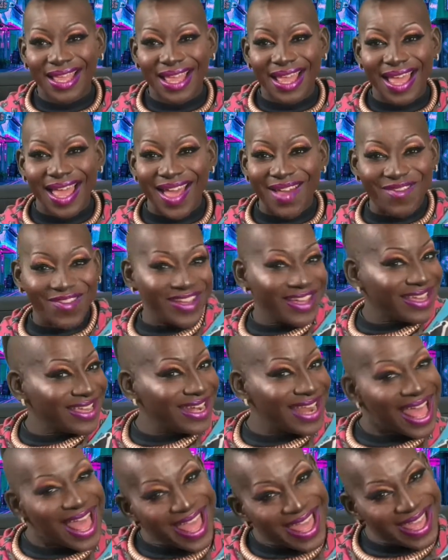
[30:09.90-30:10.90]
have a good
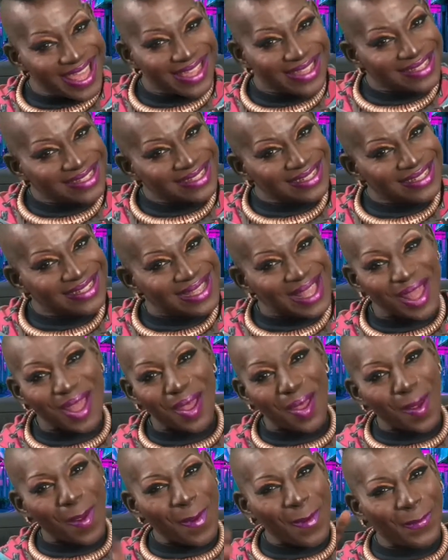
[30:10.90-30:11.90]
night.
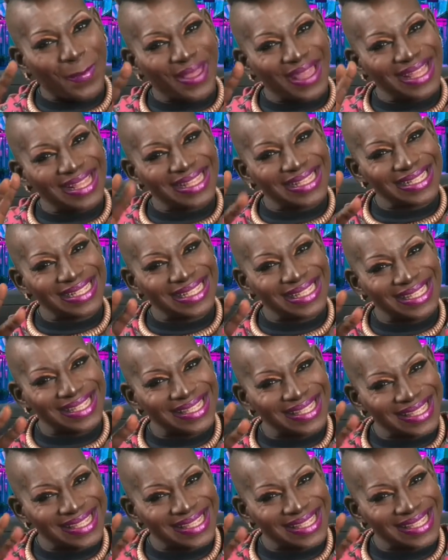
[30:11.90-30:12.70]
Peace.